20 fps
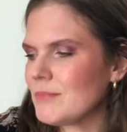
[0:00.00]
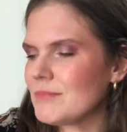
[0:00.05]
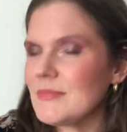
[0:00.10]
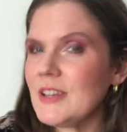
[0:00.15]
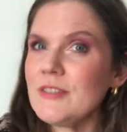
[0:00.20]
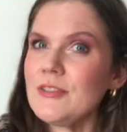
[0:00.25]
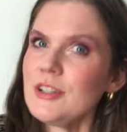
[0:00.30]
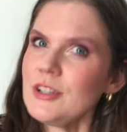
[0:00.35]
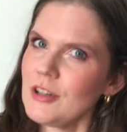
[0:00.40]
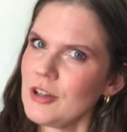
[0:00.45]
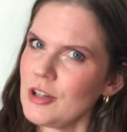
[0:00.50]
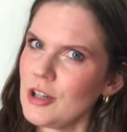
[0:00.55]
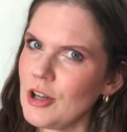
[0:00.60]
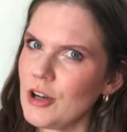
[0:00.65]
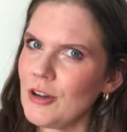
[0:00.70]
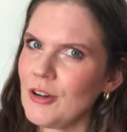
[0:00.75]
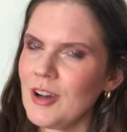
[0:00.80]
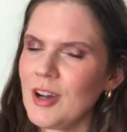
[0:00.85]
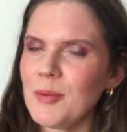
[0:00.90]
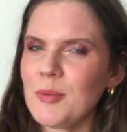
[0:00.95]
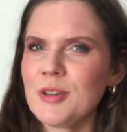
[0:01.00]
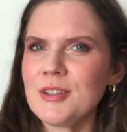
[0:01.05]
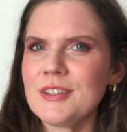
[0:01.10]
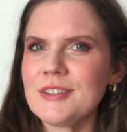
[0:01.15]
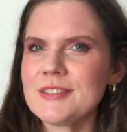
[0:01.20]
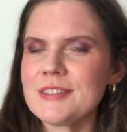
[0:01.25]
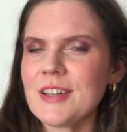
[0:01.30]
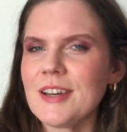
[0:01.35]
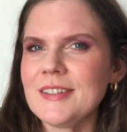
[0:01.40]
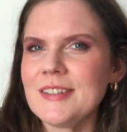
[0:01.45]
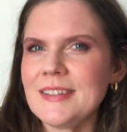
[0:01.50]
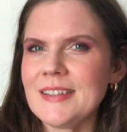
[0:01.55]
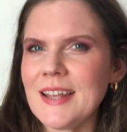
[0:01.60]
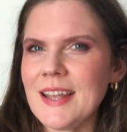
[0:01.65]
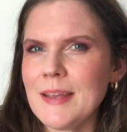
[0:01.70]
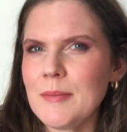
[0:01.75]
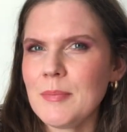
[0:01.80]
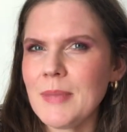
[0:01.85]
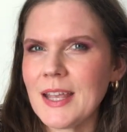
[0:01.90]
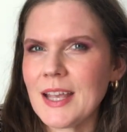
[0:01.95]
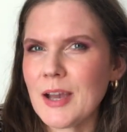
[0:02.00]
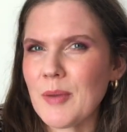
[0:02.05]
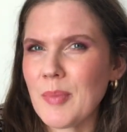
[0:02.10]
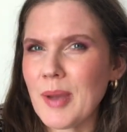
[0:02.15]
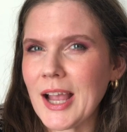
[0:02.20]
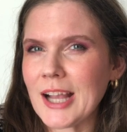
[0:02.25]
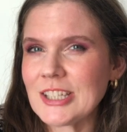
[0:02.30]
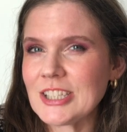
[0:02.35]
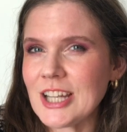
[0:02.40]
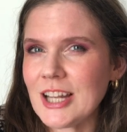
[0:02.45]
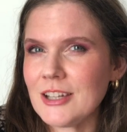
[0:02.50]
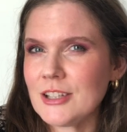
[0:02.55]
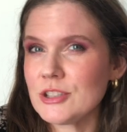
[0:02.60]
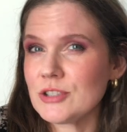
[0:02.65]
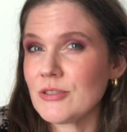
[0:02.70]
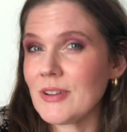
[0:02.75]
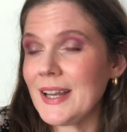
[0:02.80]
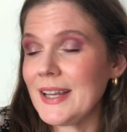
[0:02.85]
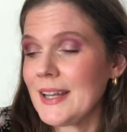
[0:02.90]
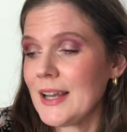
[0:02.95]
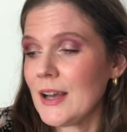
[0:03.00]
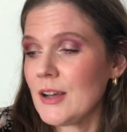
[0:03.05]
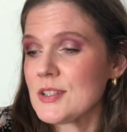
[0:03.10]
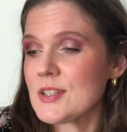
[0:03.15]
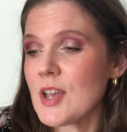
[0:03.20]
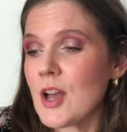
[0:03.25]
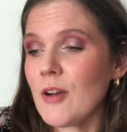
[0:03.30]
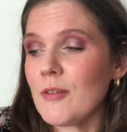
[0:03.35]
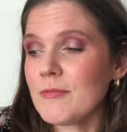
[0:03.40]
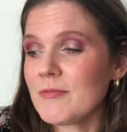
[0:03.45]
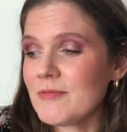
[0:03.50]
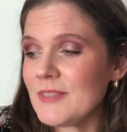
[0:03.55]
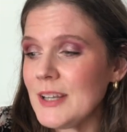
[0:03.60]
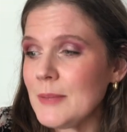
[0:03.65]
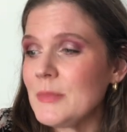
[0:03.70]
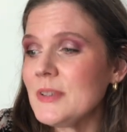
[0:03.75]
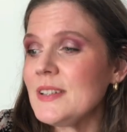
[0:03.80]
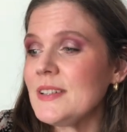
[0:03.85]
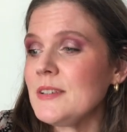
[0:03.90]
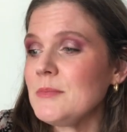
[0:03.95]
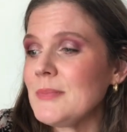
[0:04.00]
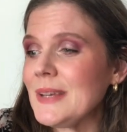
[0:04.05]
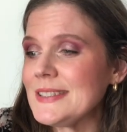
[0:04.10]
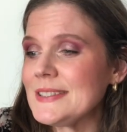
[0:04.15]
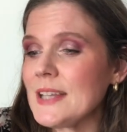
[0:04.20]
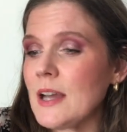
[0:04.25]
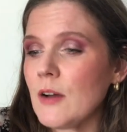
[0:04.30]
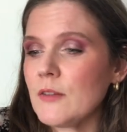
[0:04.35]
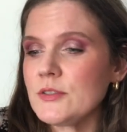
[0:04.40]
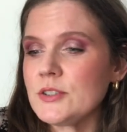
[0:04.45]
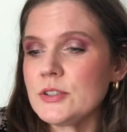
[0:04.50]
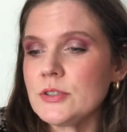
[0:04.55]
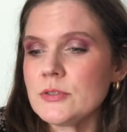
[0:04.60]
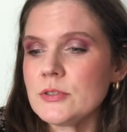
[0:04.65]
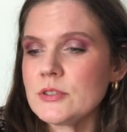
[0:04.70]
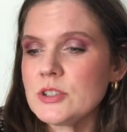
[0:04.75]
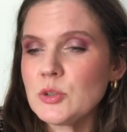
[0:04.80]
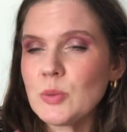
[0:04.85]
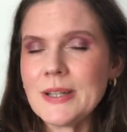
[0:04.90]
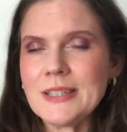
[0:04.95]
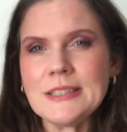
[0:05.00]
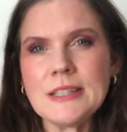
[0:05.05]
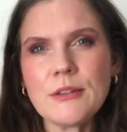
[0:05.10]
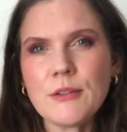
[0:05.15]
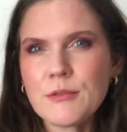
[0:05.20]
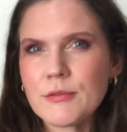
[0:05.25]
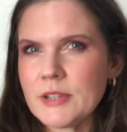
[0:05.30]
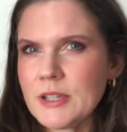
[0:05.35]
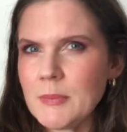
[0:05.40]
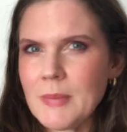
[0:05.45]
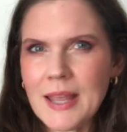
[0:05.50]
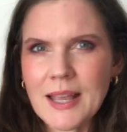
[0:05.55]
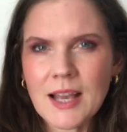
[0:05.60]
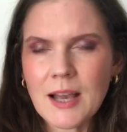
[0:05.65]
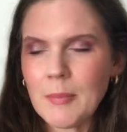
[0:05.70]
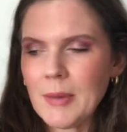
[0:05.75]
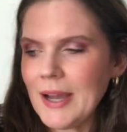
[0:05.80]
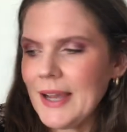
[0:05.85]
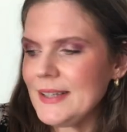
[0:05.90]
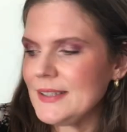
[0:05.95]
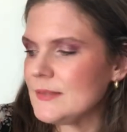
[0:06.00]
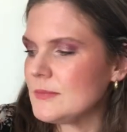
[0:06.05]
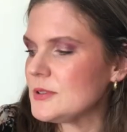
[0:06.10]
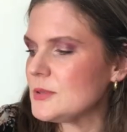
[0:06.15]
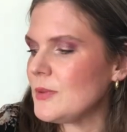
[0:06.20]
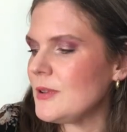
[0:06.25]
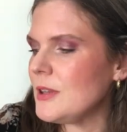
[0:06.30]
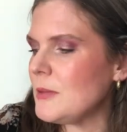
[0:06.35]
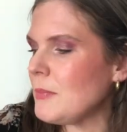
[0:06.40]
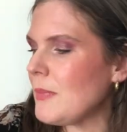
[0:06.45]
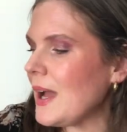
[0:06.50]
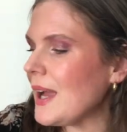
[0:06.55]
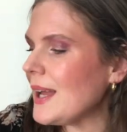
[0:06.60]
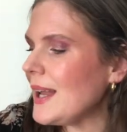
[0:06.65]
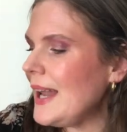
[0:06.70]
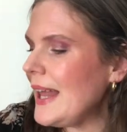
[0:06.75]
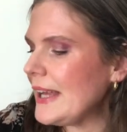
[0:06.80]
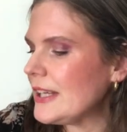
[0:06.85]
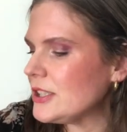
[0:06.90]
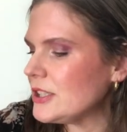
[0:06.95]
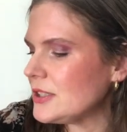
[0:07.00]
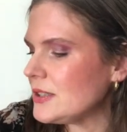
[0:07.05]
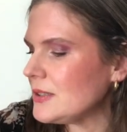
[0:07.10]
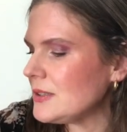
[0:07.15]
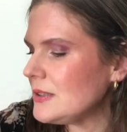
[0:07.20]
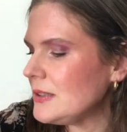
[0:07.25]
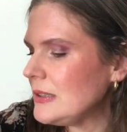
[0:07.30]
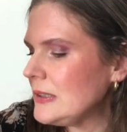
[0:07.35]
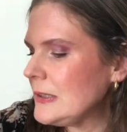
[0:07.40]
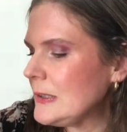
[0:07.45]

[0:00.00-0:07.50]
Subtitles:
if you don't know, I'm on a 30-day makeup bag challenge right now, so I've limited myself to 23 makeup items within my collection,